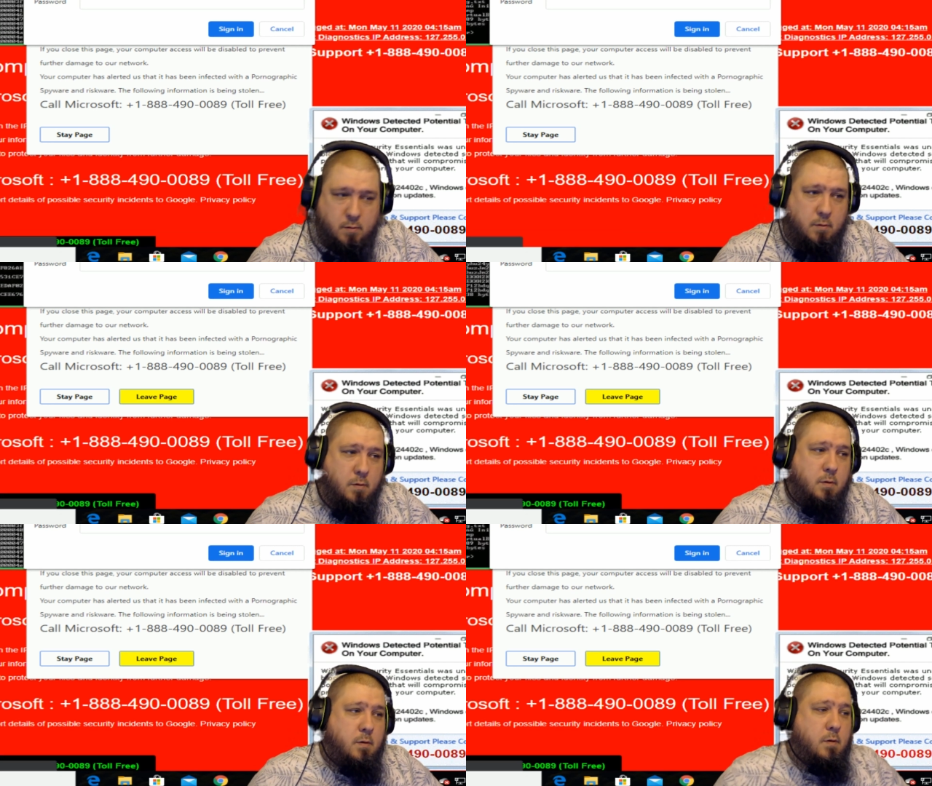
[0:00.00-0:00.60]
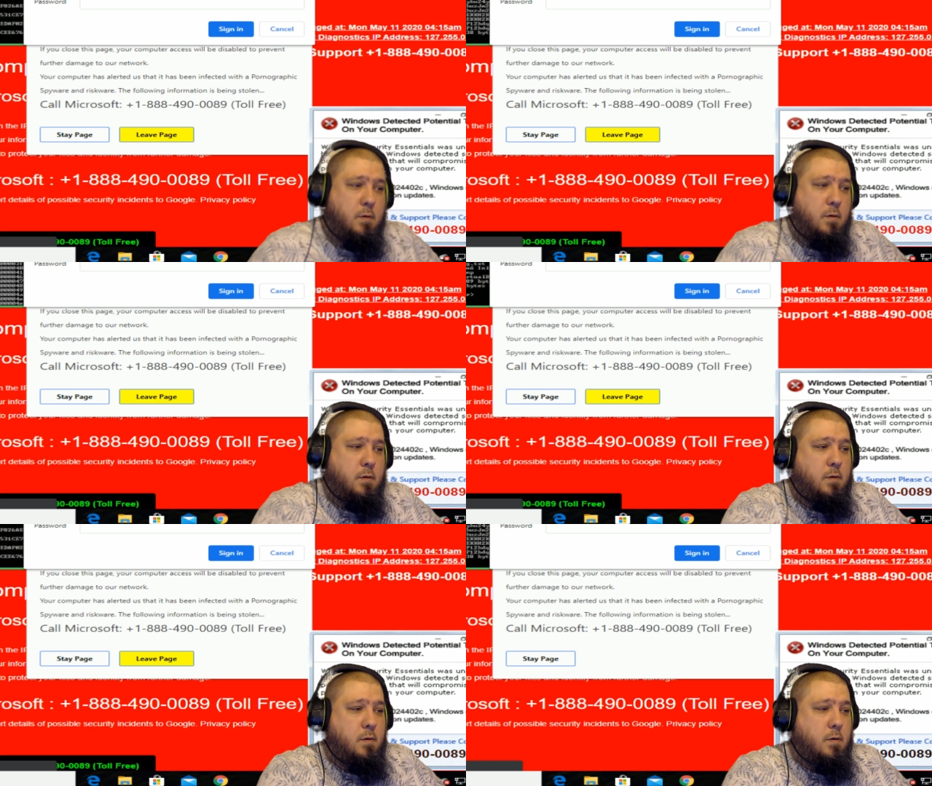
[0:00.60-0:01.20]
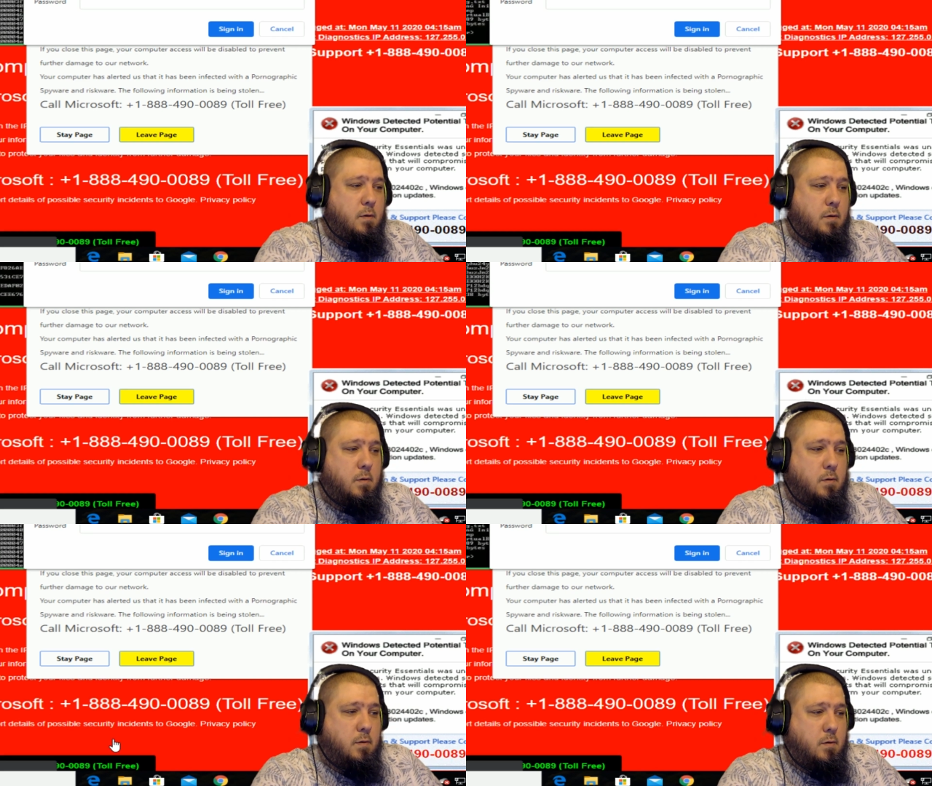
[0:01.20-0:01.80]

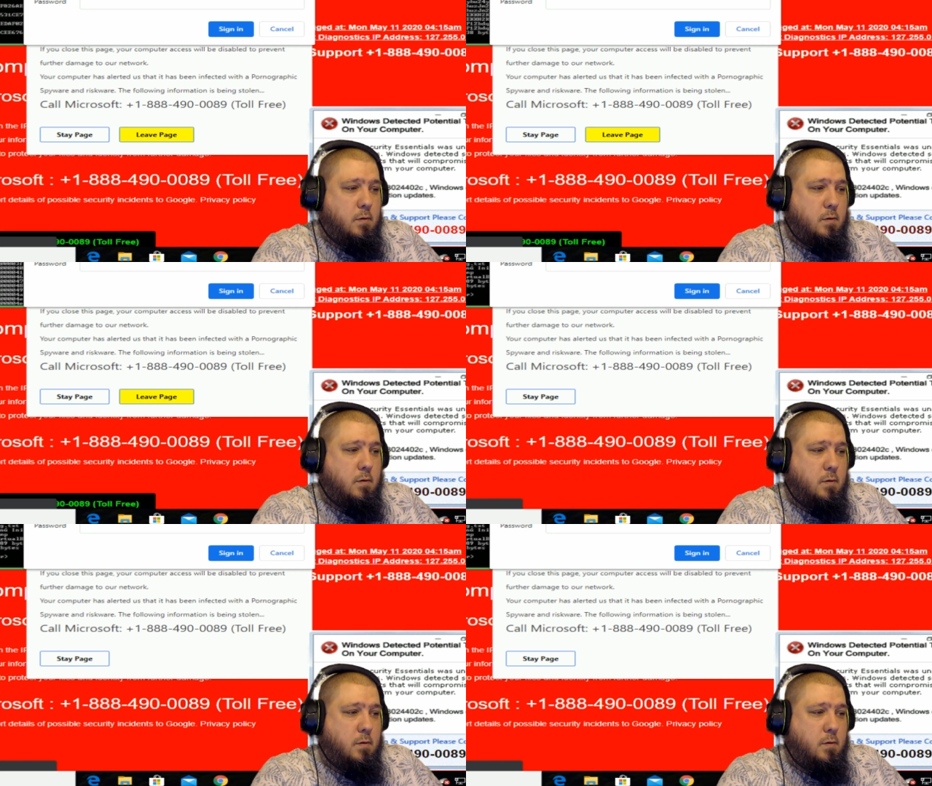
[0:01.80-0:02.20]
No one is speaking in this clip.